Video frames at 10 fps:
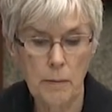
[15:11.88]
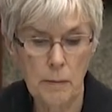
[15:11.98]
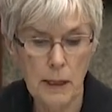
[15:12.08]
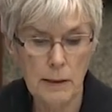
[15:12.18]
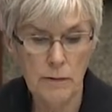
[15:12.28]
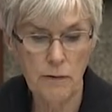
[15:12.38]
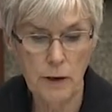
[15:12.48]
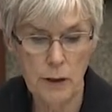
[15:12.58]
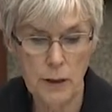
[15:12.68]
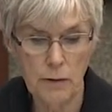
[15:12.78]
makes it
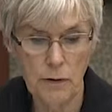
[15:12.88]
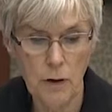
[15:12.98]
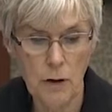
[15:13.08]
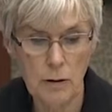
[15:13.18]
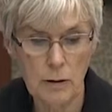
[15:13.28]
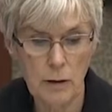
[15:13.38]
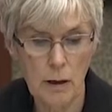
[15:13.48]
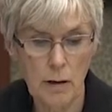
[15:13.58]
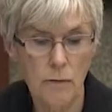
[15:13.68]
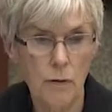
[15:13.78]
very difficult
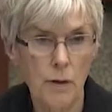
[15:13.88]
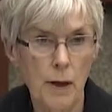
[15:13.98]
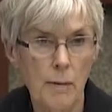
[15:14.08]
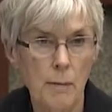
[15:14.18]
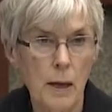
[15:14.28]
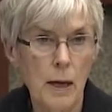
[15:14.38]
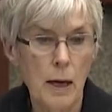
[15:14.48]
for them